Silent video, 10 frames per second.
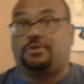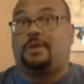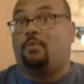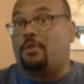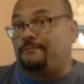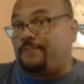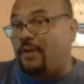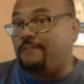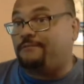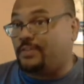They weren't
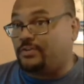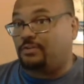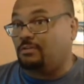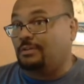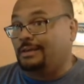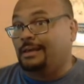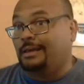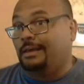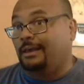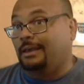very physical,
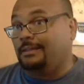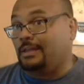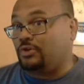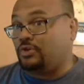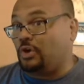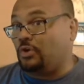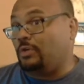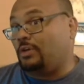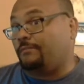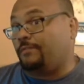and it
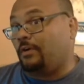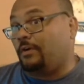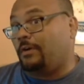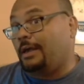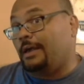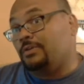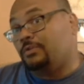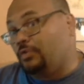showed as far as